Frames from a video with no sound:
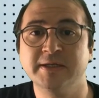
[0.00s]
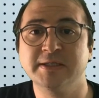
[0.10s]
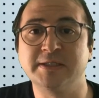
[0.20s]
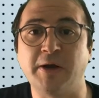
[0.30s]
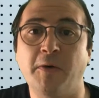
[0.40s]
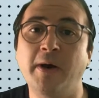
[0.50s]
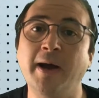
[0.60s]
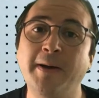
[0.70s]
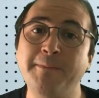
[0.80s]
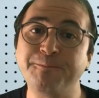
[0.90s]
So,
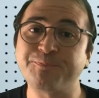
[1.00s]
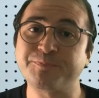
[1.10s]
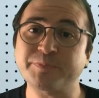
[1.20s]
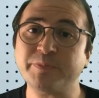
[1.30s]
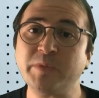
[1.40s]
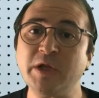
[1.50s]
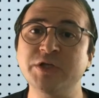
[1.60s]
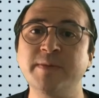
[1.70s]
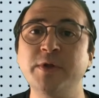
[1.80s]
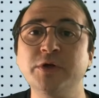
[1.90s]
um,
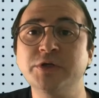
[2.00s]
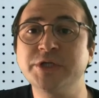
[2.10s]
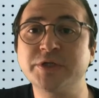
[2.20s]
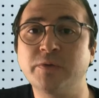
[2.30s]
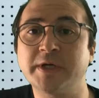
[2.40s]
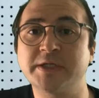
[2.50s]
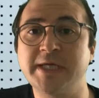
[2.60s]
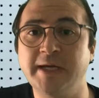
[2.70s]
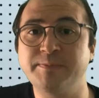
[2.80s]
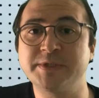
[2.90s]
some other just quick
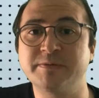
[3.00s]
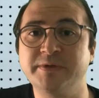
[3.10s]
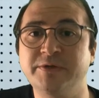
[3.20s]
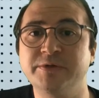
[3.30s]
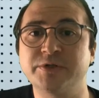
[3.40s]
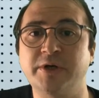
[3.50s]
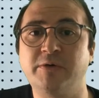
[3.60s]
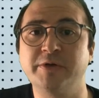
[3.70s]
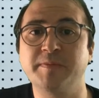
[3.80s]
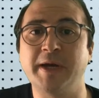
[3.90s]
tips. You can try
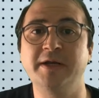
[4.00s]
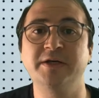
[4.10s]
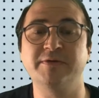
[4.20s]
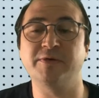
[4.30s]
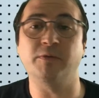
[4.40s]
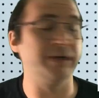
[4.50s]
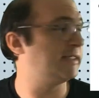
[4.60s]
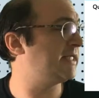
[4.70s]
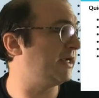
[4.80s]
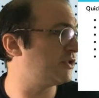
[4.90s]
holding a pen in different
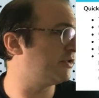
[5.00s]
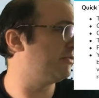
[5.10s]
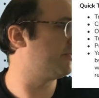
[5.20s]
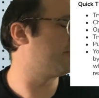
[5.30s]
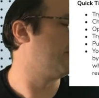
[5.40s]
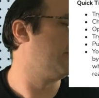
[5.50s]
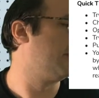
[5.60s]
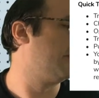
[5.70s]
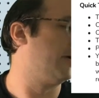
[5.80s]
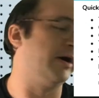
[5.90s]
orientations.
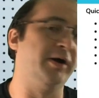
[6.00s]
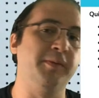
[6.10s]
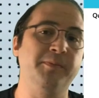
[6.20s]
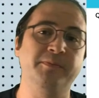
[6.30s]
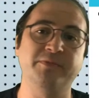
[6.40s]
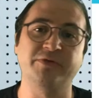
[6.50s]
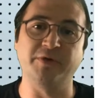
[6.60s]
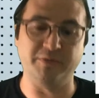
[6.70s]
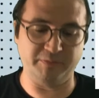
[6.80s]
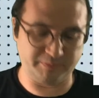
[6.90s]
Um,
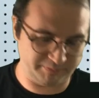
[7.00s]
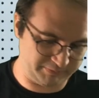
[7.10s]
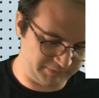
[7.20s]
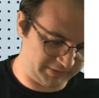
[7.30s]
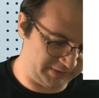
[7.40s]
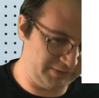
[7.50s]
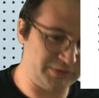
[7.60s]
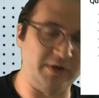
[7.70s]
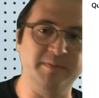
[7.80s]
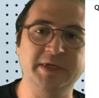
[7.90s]
so you
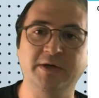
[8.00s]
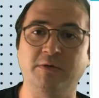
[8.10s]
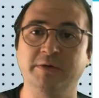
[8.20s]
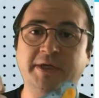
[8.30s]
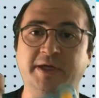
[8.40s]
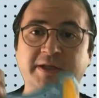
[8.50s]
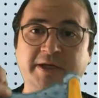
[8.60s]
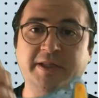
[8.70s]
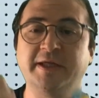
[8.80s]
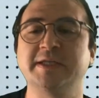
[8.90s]
saw me holding it
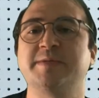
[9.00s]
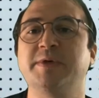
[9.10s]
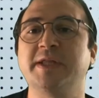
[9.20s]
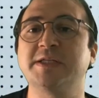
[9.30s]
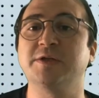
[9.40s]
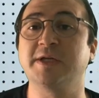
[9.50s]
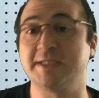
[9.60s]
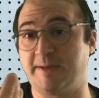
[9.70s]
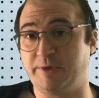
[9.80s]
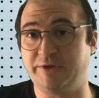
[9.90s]
like this, but that's only
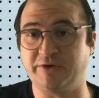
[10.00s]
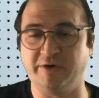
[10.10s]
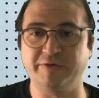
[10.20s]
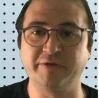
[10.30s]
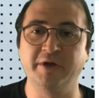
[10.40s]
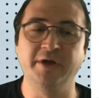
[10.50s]
because I'm an adult.